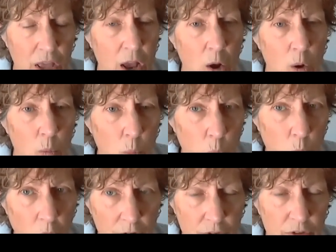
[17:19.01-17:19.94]

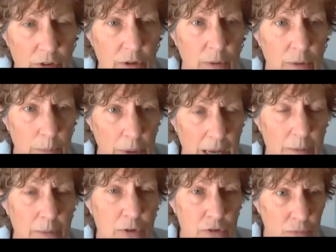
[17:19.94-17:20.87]
what the
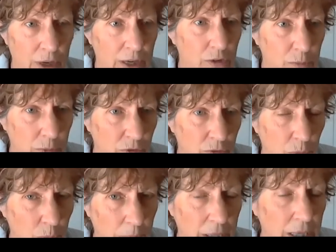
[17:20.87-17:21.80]
payment arrangements will
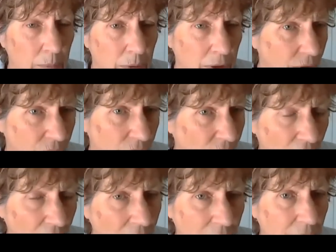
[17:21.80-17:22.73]
be, because
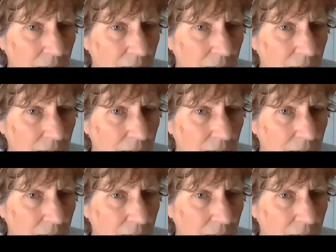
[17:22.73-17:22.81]
they